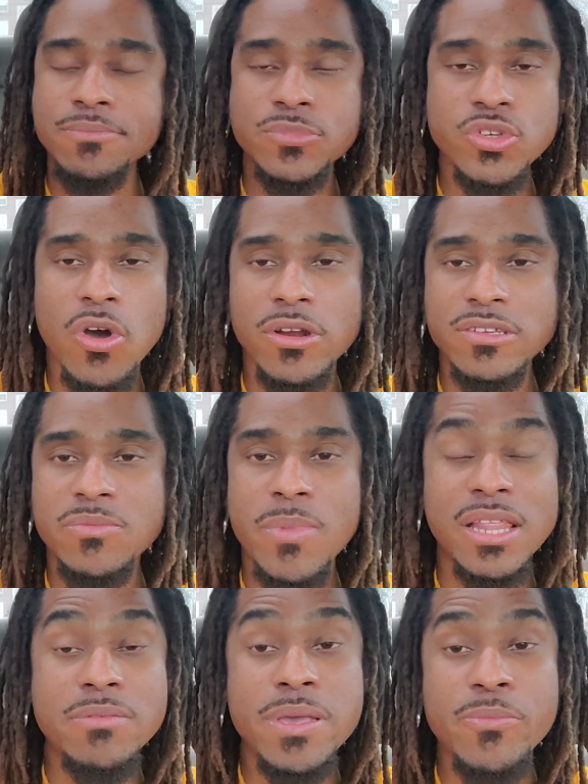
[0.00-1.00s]
to all the
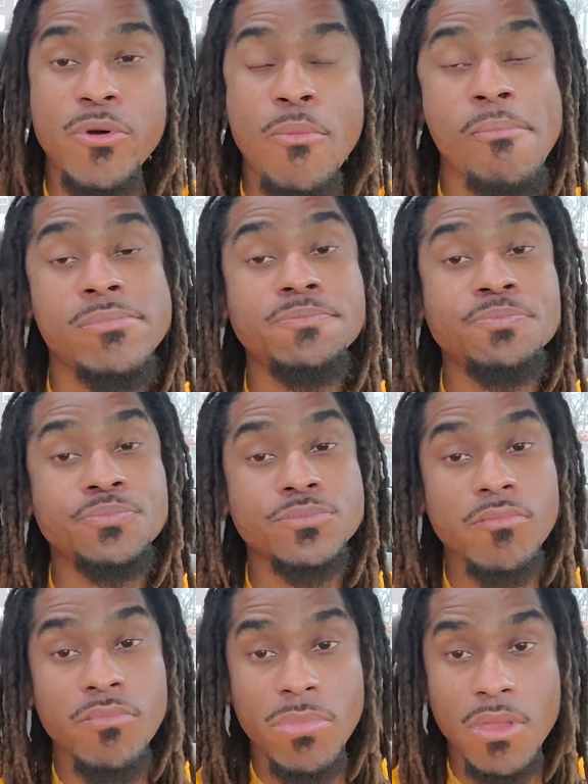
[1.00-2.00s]
Somali people
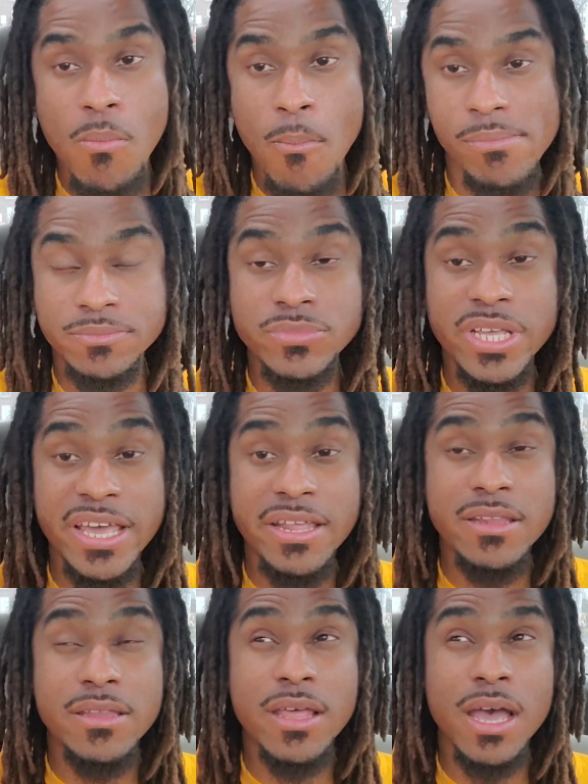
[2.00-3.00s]

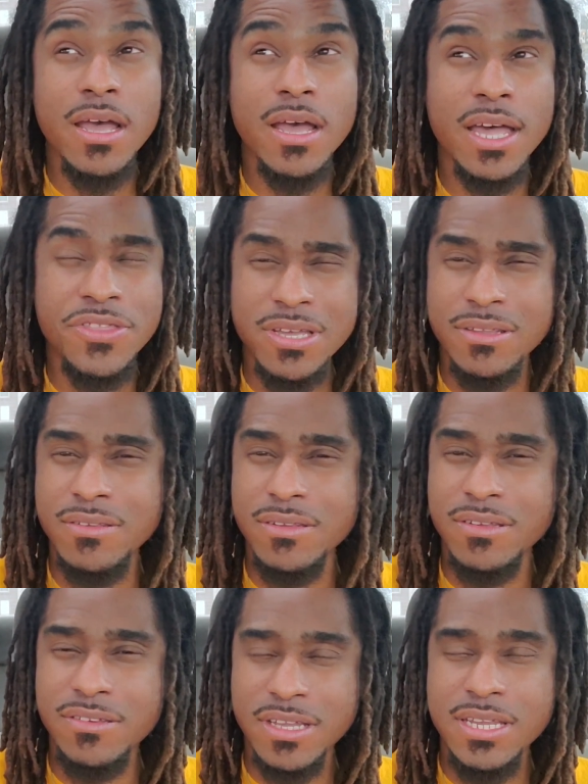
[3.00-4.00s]
in, I think it's in
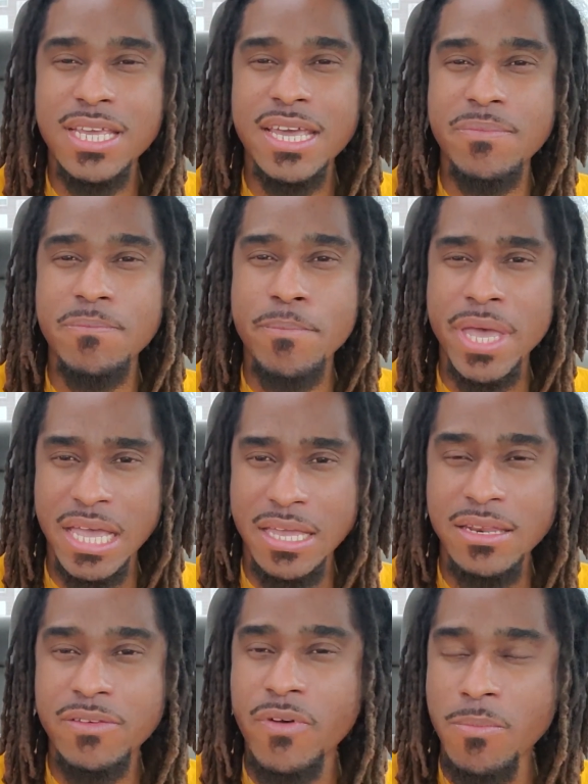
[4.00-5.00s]
a city in
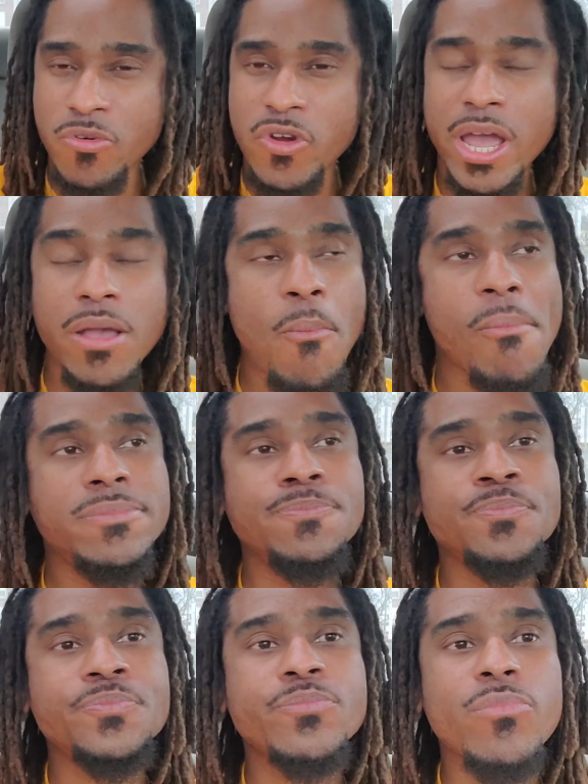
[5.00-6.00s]
Maine, if I'm correct,
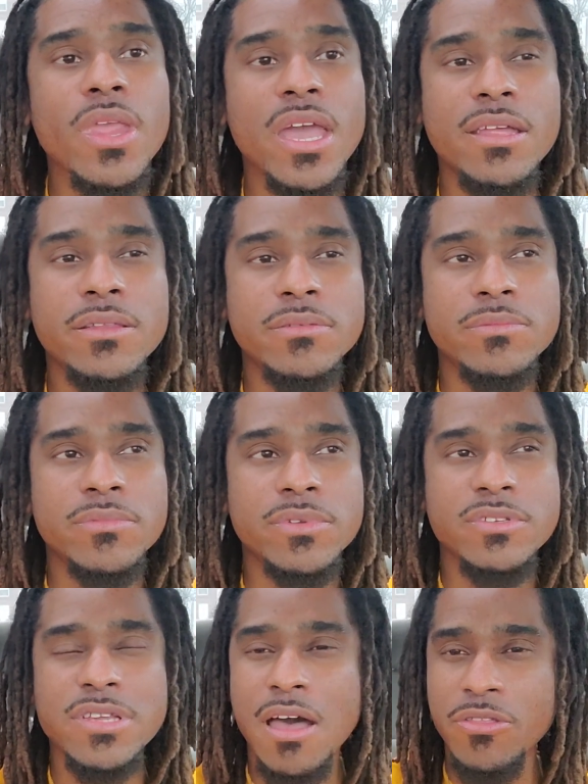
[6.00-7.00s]
in
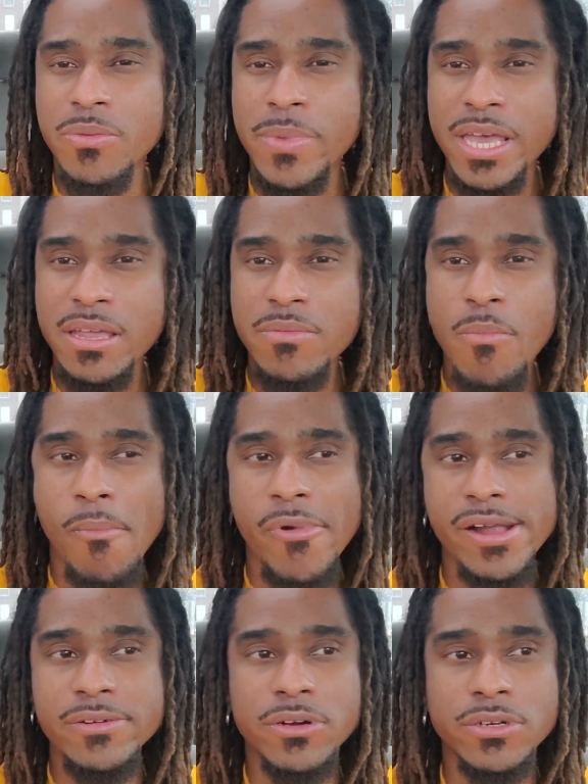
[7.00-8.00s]
South Maine,
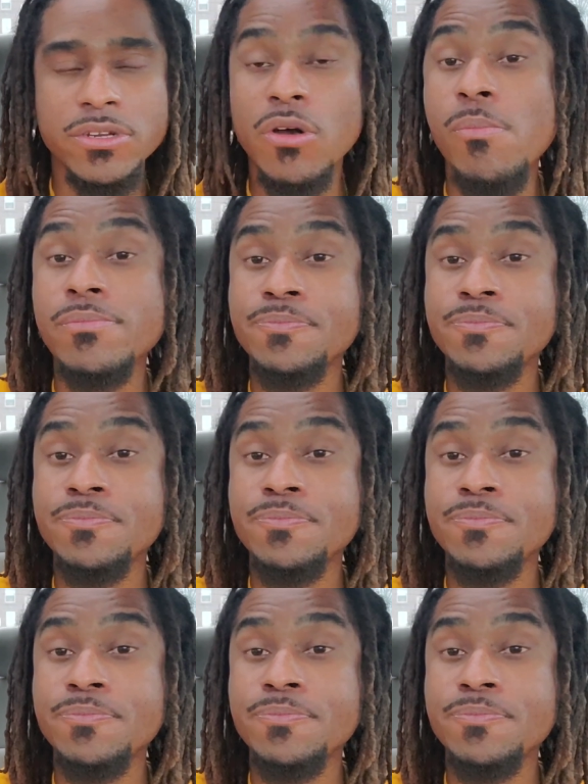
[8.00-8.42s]
right? Or no,